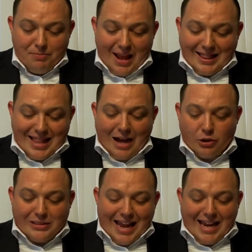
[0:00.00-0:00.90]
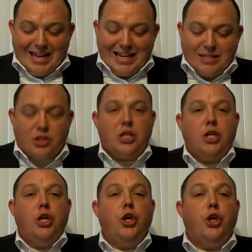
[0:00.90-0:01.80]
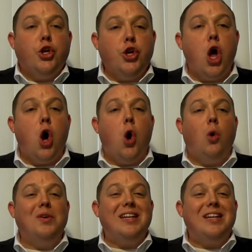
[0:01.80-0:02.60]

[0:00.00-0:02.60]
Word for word: and thou takest no